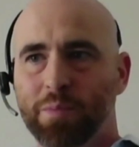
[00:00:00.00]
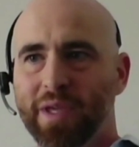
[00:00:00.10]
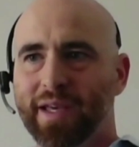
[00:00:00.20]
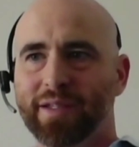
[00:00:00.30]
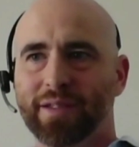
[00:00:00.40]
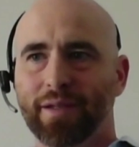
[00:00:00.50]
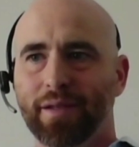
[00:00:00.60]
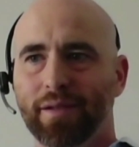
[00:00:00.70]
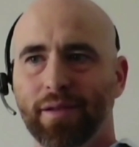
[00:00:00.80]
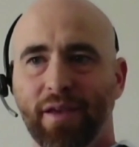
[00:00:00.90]
Because
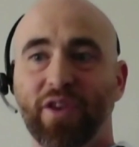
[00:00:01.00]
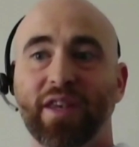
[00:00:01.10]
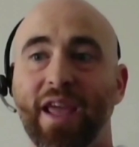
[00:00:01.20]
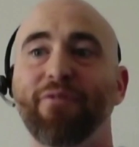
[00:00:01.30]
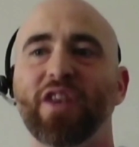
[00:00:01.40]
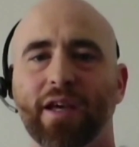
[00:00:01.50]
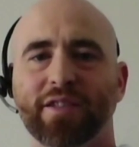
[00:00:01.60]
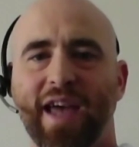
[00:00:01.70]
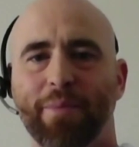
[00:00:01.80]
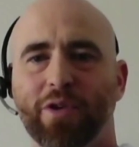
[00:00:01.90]
if it does
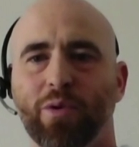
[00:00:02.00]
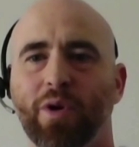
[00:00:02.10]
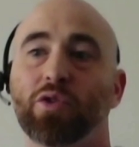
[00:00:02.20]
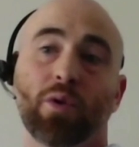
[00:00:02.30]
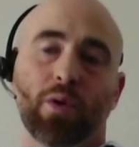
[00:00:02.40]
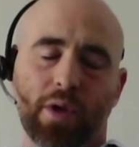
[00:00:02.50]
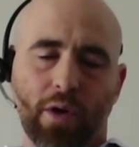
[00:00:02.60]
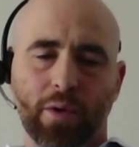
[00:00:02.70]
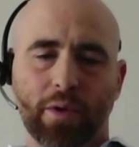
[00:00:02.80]
happen to us, or in